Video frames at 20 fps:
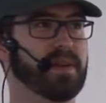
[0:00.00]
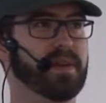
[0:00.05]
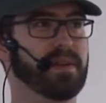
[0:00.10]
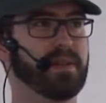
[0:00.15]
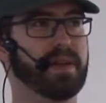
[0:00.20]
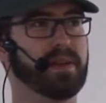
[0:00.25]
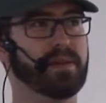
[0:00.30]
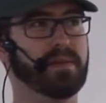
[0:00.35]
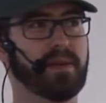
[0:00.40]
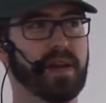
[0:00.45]
I'd
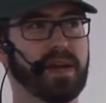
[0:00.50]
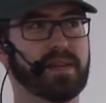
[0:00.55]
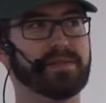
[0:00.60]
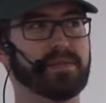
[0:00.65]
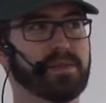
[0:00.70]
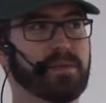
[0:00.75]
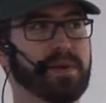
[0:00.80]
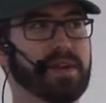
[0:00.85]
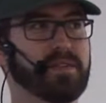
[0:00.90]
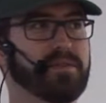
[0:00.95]
like to
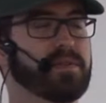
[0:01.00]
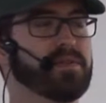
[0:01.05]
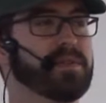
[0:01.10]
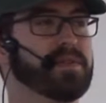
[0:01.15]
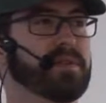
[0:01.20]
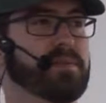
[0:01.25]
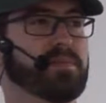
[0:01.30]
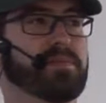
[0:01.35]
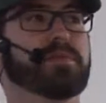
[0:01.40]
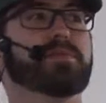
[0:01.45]
ask you one very
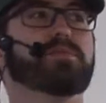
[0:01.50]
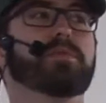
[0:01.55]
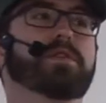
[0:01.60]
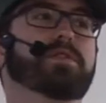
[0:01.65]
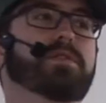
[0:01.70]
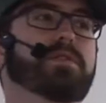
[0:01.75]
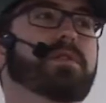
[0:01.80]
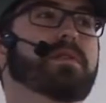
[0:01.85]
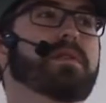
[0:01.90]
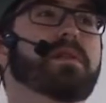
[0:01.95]
simple
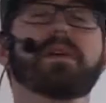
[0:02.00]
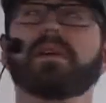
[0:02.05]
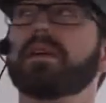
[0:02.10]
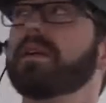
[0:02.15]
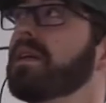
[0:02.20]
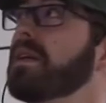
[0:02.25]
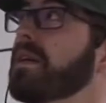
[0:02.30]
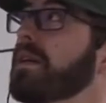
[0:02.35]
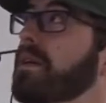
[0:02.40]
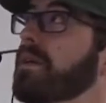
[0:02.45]
question.
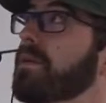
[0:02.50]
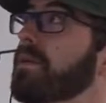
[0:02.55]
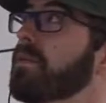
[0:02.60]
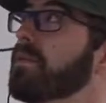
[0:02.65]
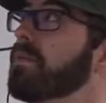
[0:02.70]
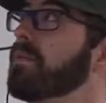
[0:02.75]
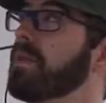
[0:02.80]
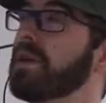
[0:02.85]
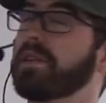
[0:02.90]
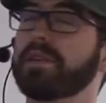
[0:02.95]

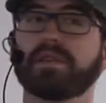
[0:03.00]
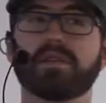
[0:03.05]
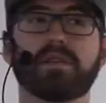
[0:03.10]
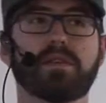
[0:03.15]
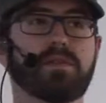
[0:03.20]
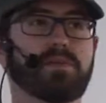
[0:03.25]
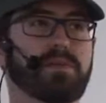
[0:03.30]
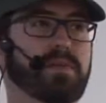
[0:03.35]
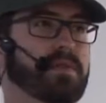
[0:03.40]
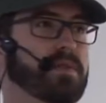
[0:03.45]
What is a
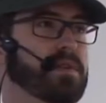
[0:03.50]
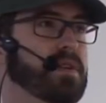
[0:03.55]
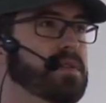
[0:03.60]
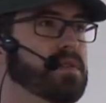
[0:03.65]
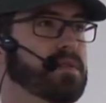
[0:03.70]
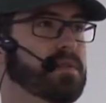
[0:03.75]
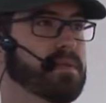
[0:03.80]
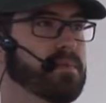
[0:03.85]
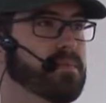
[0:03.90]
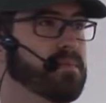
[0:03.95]
unit
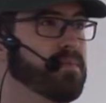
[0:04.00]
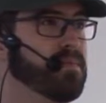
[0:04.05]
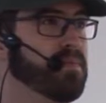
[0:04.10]
test?